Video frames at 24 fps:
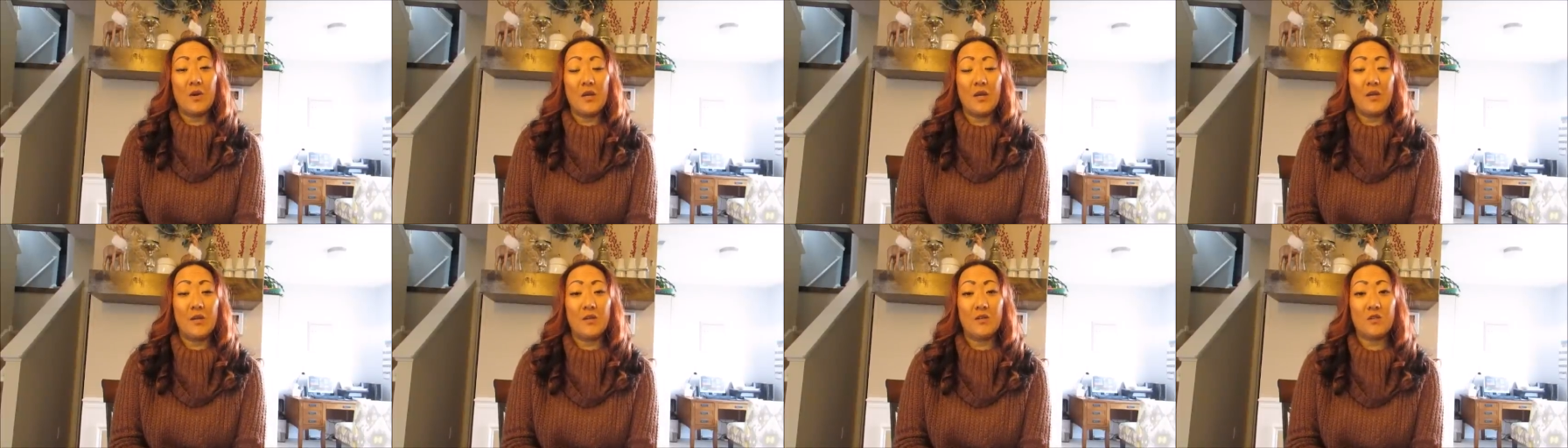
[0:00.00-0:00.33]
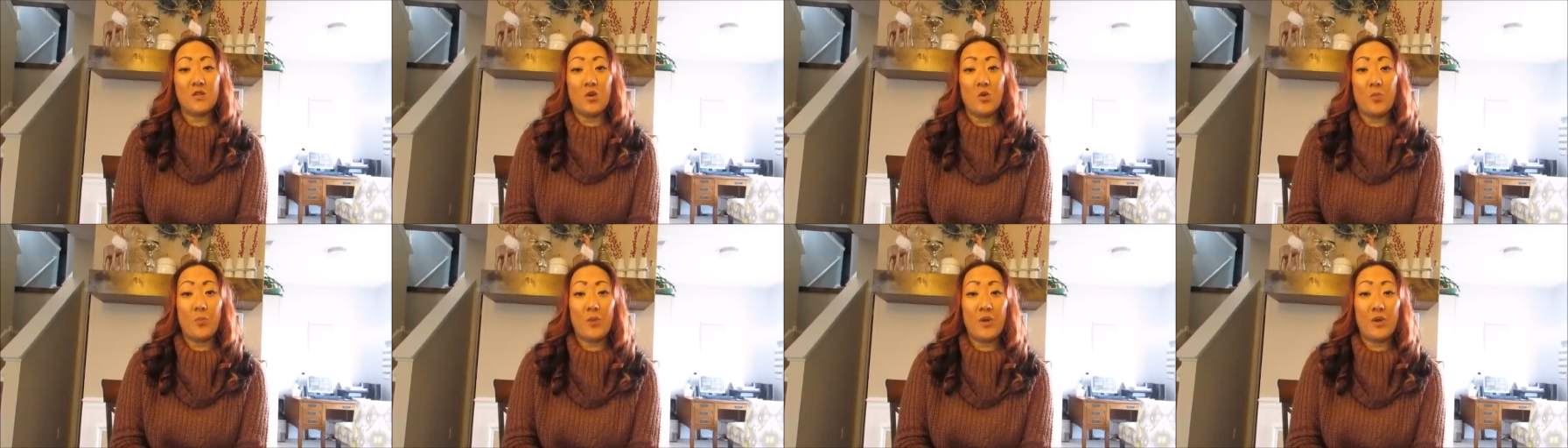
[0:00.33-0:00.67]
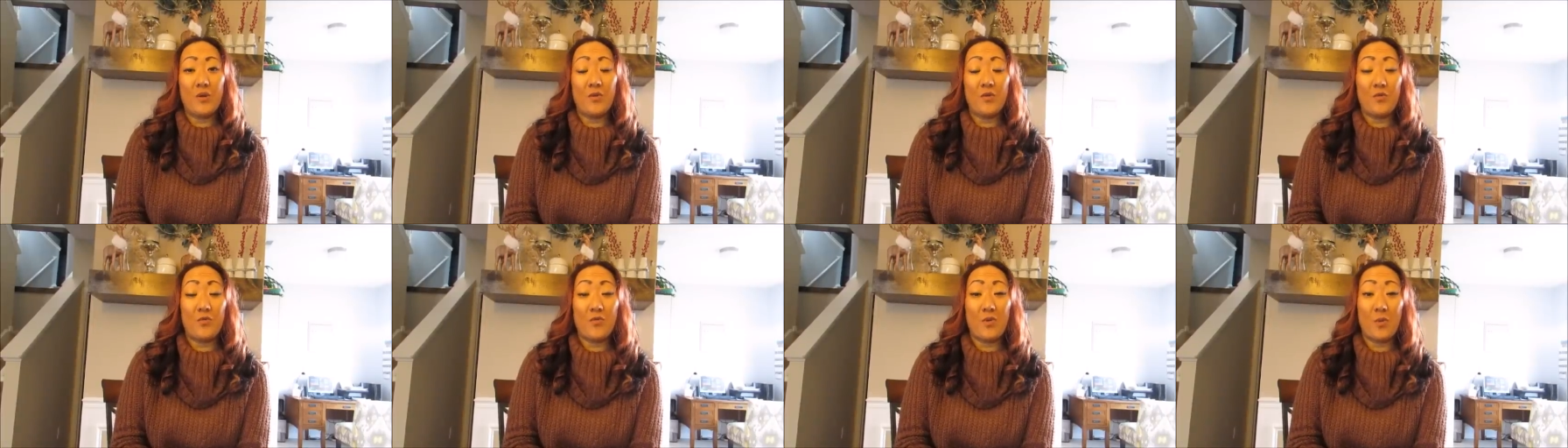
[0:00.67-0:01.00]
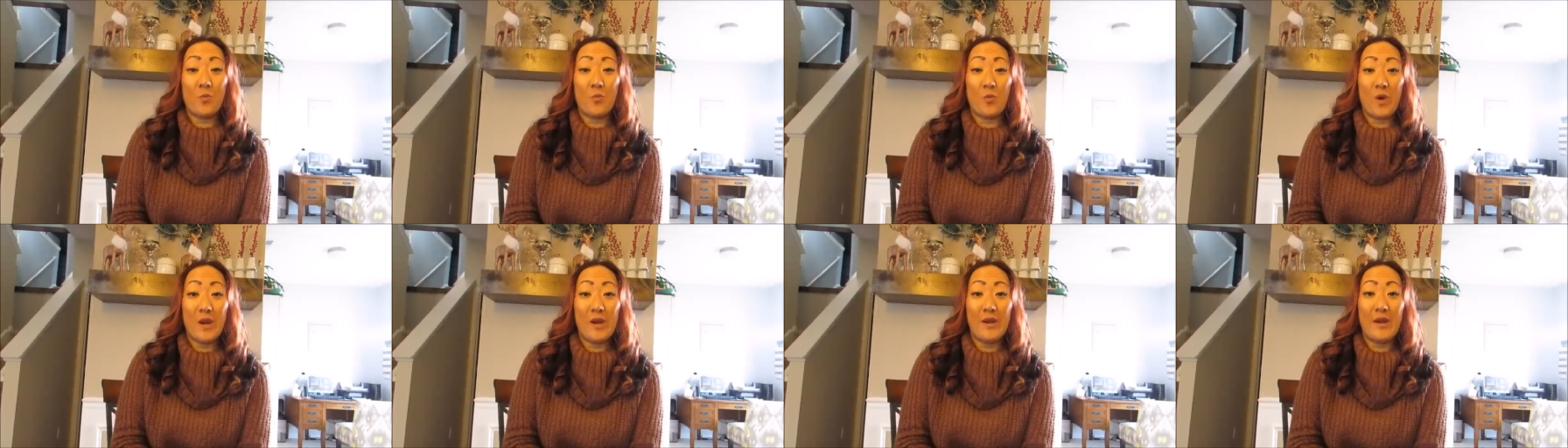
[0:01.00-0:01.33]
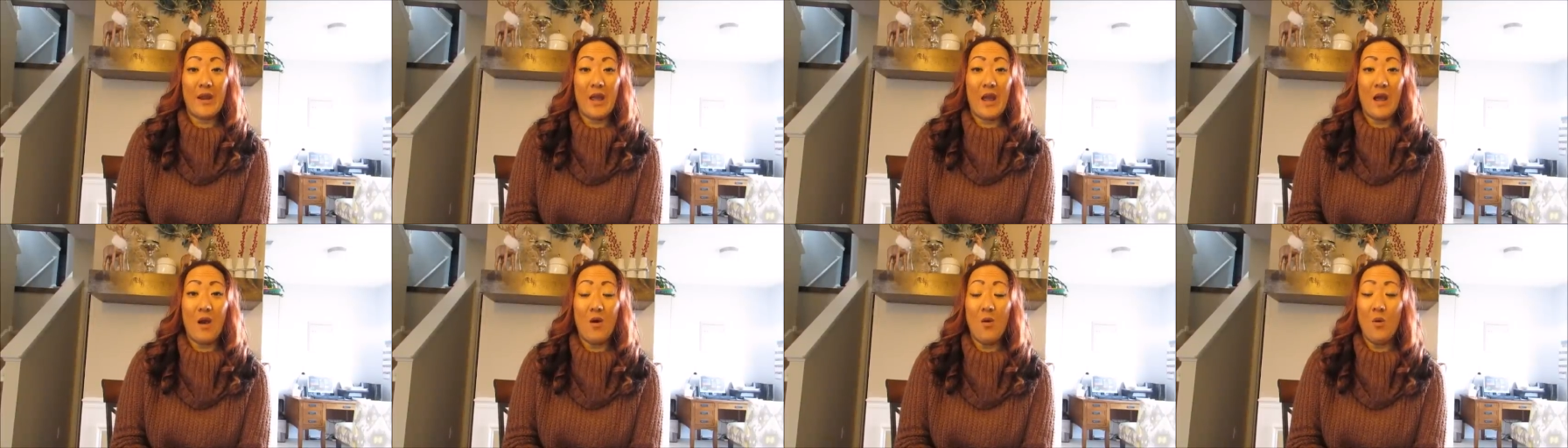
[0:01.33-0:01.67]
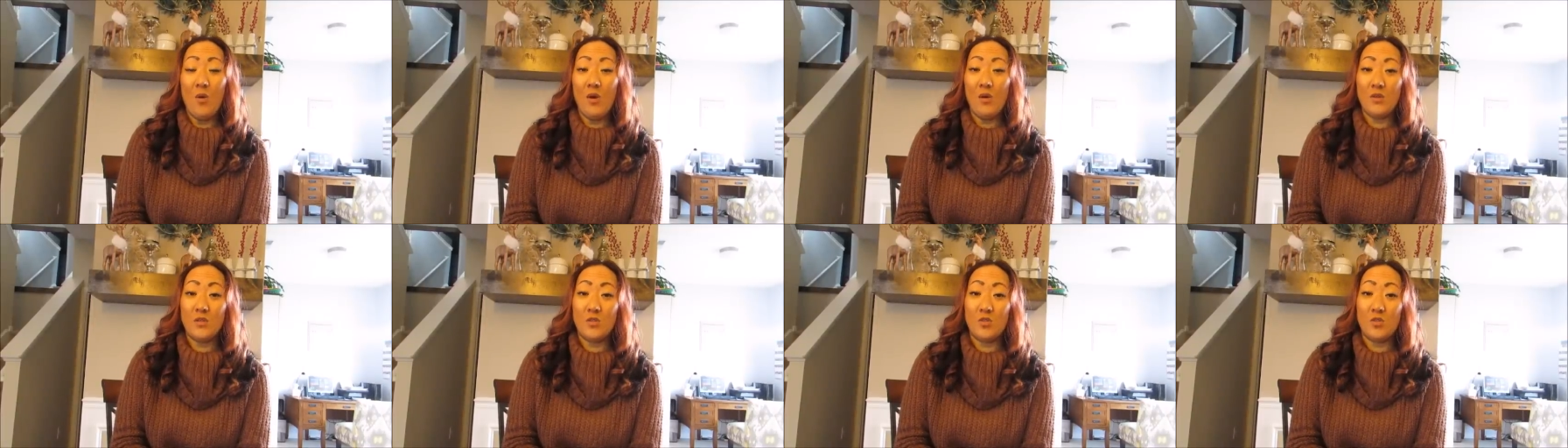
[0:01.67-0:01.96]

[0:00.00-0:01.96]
It is open from right now